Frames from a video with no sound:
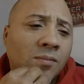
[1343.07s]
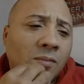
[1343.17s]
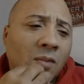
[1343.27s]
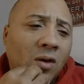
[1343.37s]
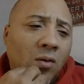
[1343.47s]

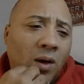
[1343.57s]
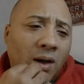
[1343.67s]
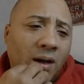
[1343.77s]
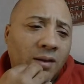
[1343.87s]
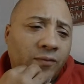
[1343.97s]
Oh, I
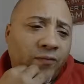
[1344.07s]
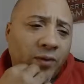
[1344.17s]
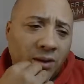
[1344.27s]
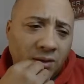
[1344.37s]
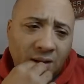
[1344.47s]
got the
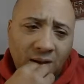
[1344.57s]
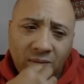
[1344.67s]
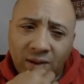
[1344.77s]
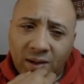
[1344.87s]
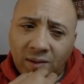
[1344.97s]
filling
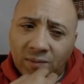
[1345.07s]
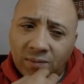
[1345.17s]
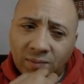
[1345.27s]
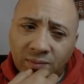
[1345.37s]
down now.